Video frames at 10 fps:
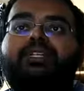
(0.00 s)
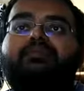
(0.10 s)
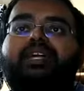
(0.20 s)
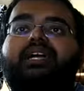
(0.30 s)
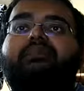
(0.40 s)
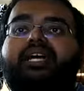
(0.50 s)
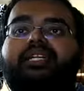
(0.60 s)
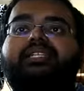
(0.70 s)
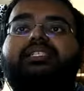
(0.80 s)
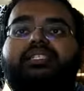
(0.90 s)
where
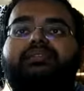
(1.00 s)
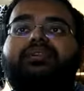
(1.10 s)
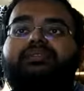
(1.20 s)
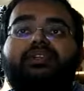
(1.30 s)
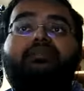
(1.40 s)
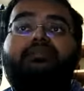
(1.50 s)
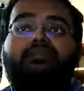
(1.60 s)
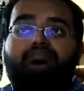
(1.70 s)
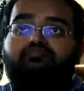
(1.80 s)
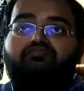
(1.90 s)
particles differ from
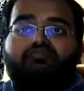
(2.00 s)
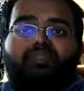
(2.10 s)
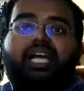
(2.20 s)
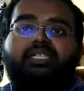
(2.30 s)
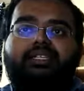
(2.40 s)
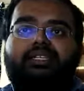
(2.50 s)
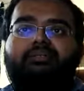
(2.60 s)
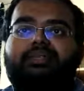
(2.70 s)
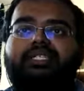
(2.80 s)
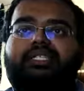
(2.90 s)
large scale,
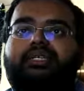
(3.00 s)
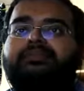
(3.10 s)
basically.